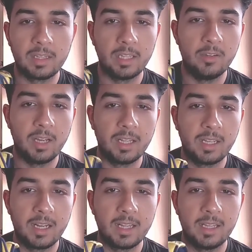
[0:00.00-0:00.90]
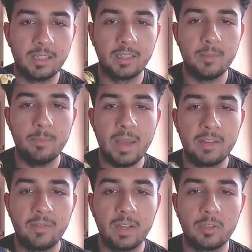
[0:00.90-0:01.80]
Like you got a kind of like a bend
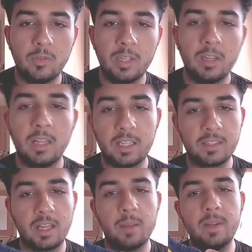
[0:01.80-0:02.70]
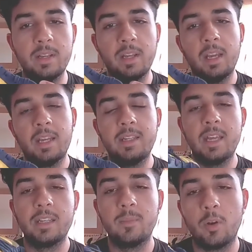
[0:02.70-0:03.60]
effect over here, like it's kind of been
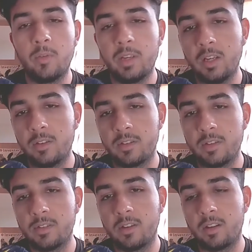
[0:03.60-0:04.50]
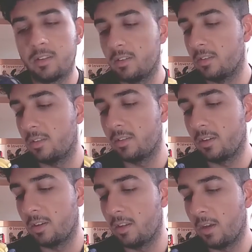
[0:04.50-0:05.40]
dented, but over here it's not
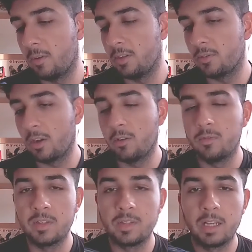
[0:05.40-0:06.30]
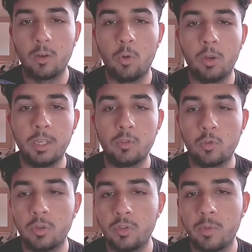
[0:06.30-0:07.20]
how it is. So I don't know if this is like a quality
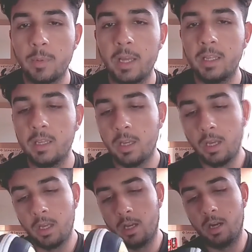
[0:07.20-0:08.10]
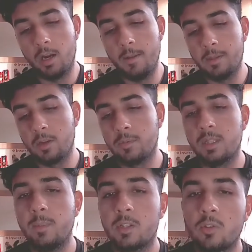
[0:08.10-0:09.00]
control issue from Nike. In terms of
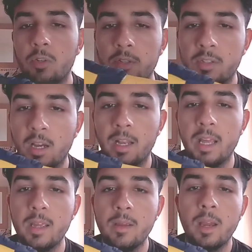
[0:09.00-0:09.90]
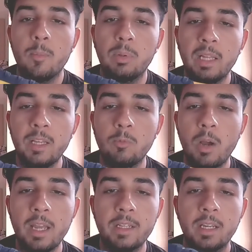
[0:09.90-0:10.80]
the midsole, you just got a plain
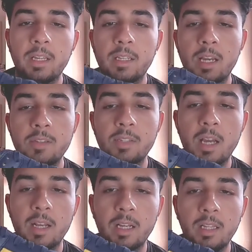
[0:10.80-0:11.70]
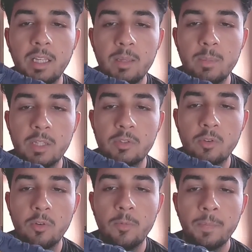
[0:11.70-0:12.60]
white, nice kind of clean
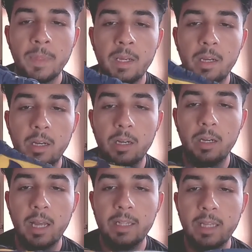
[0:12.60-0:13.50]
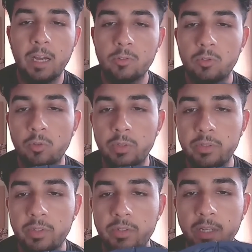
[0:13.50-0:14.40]
midsole, and the outsole
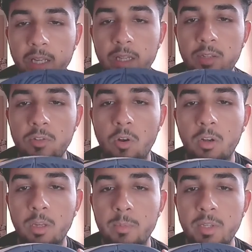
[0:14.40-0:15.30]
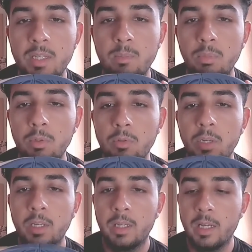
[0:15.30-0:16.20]
is just again this dark obsidian blue.
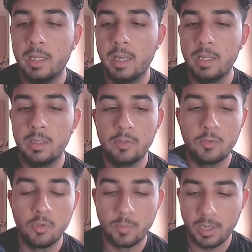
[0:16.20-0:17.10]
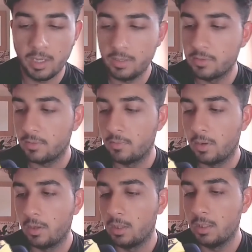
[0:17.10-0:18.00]
Again, super nice,
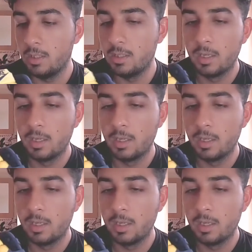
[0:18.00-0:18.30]
very clean.